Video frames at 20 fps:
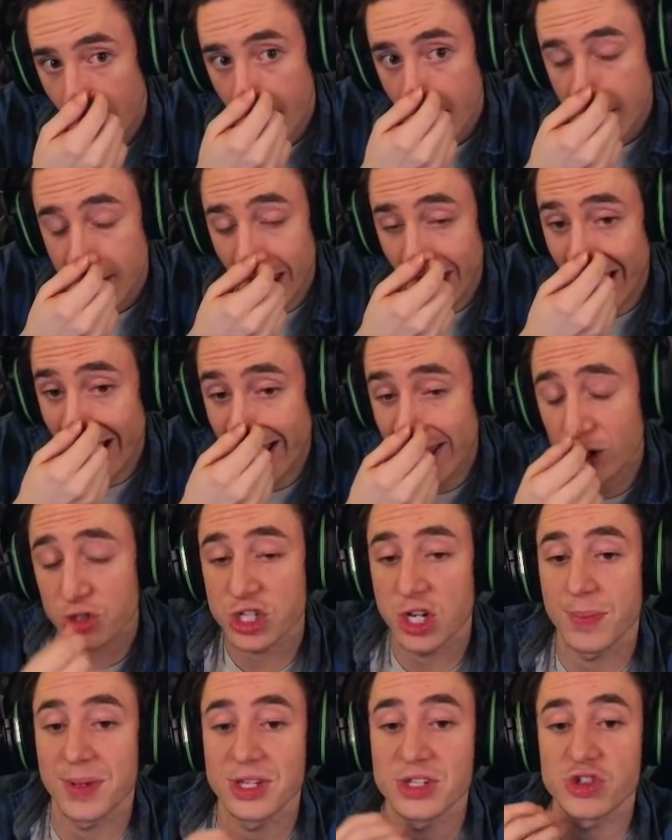Now, that kill should
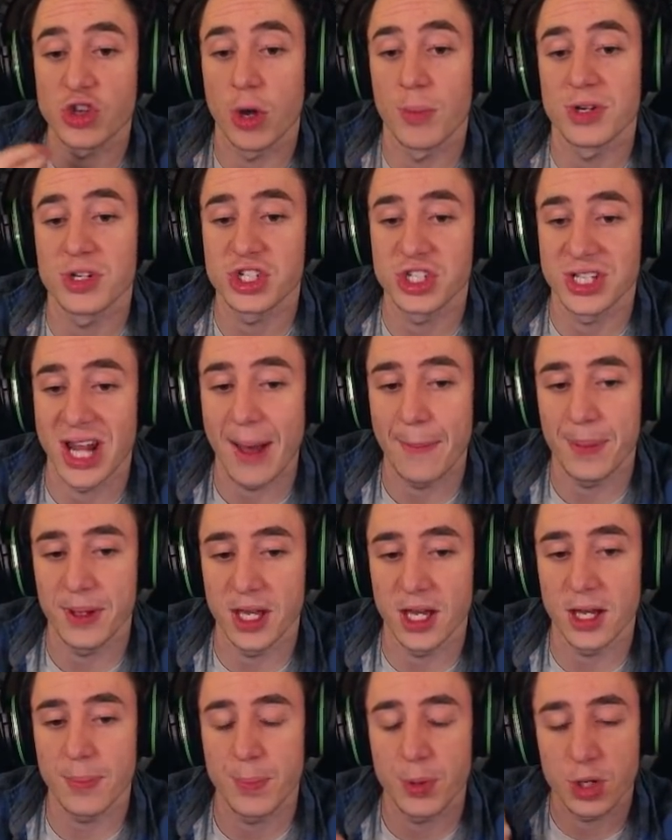have been so much
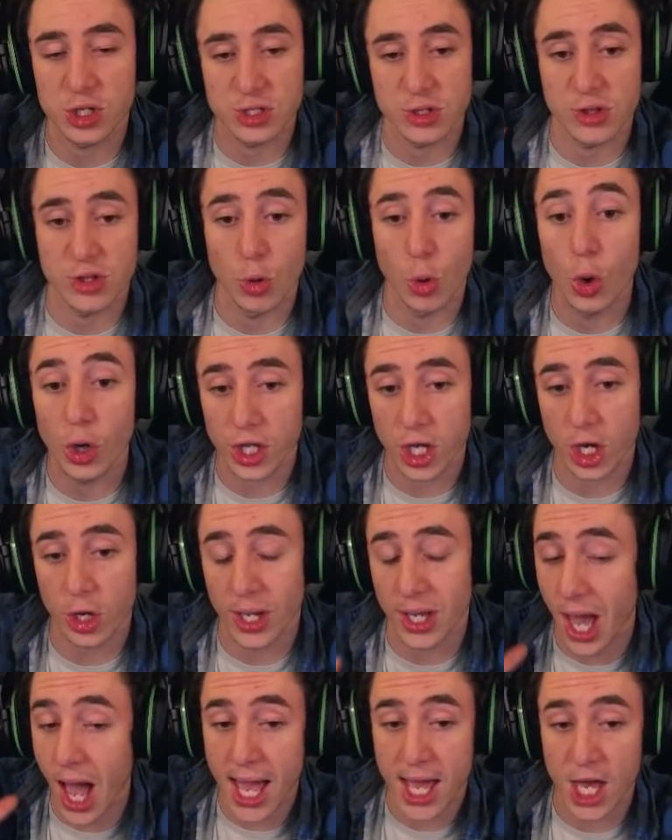snappier because of the audio.
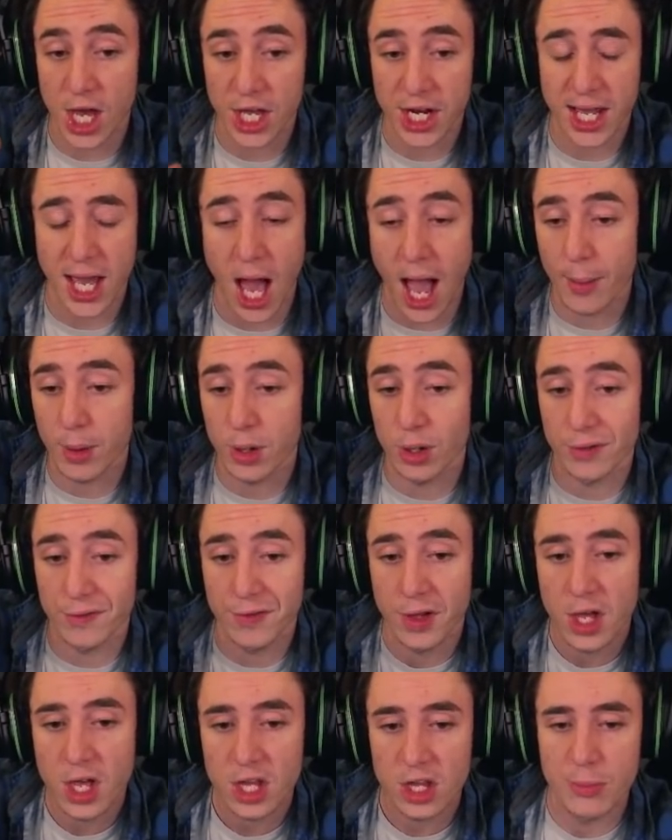I heard it. I would
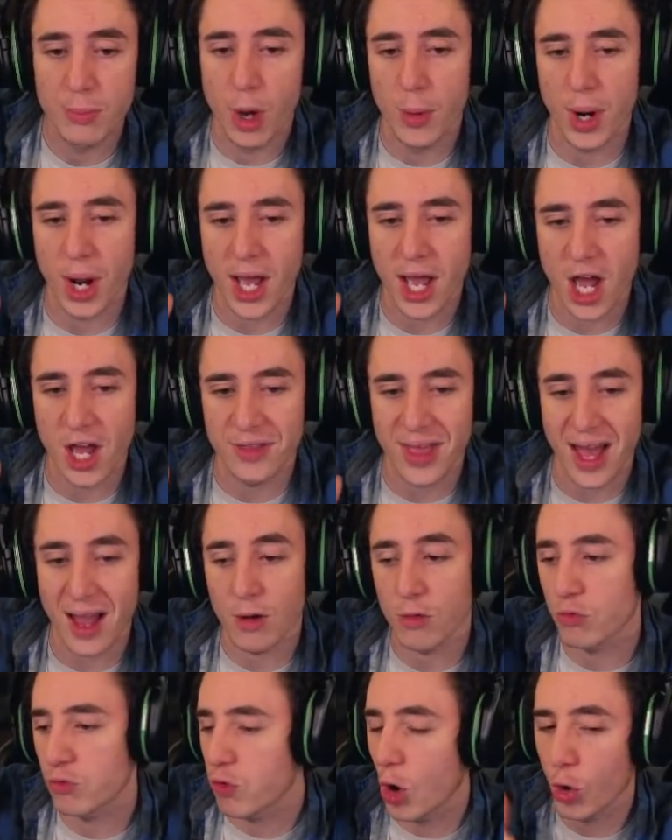have, the moment I heard that,
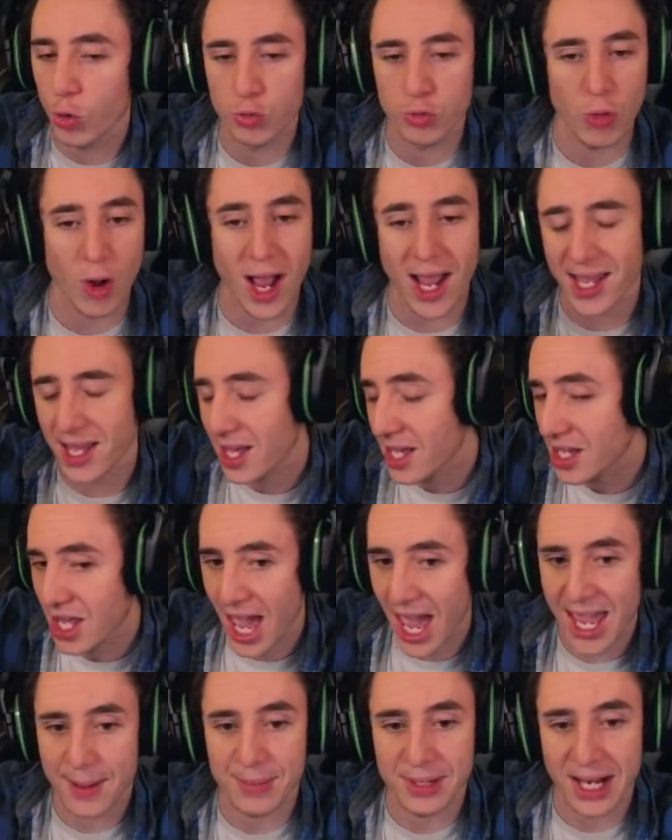rolled right,
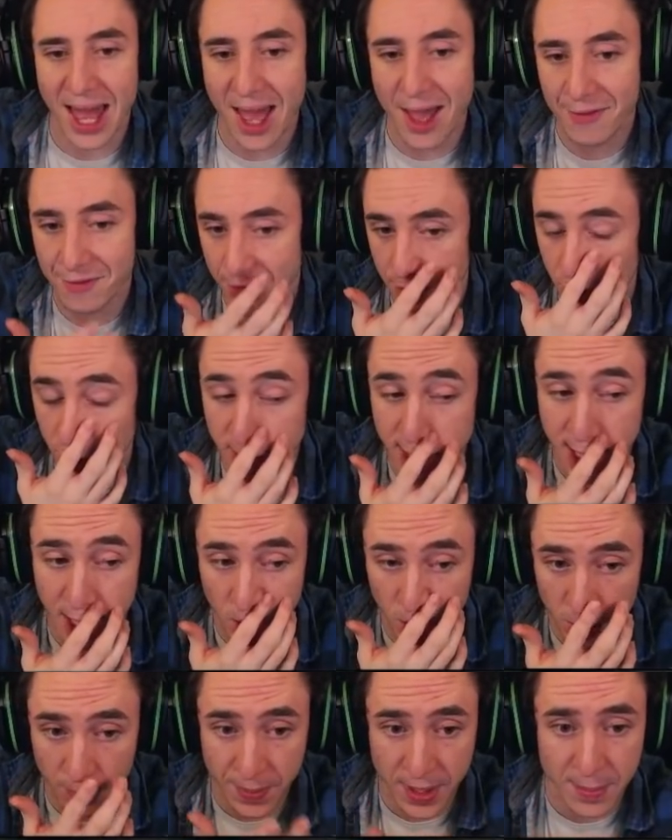aimed left. Good kill,
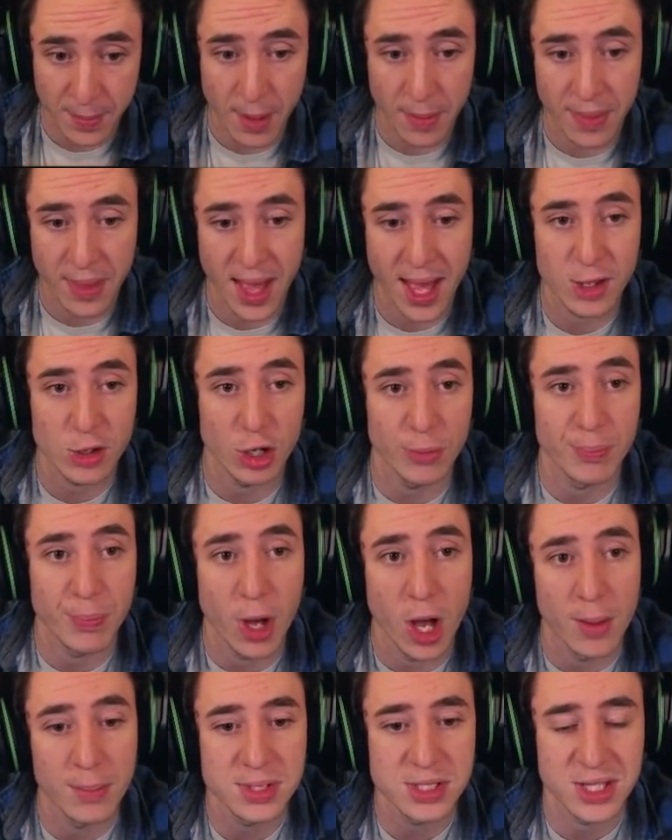good beam up there. You got
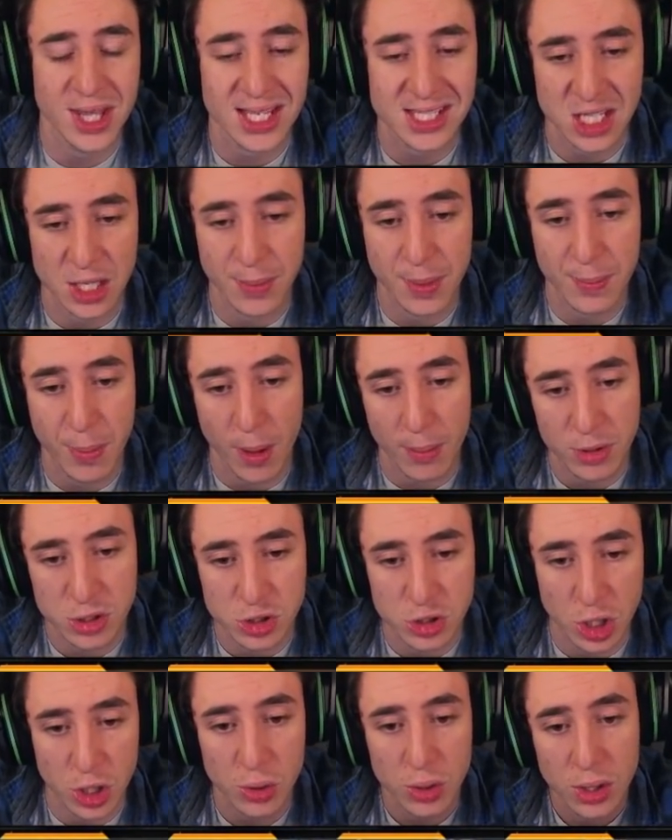bomb, so that's going to be bomb
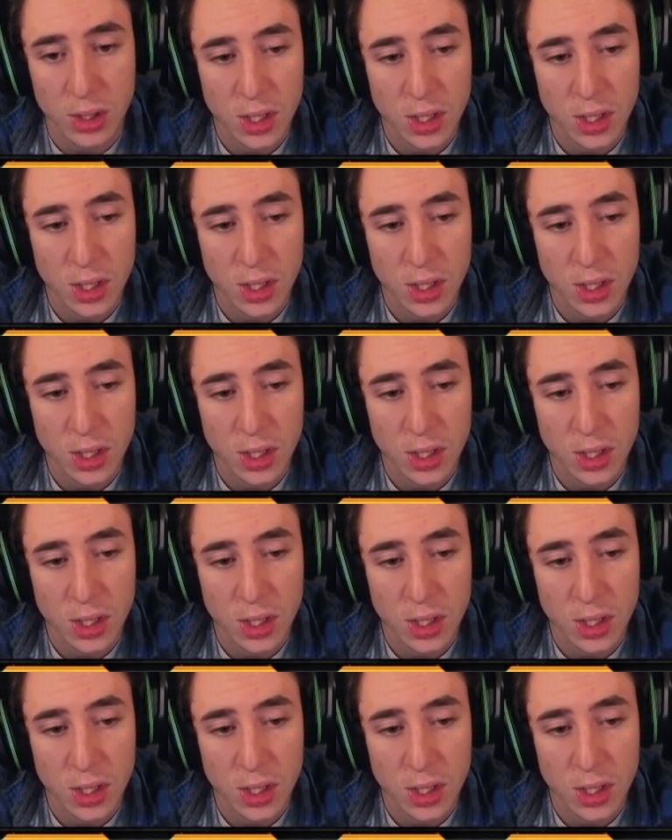control.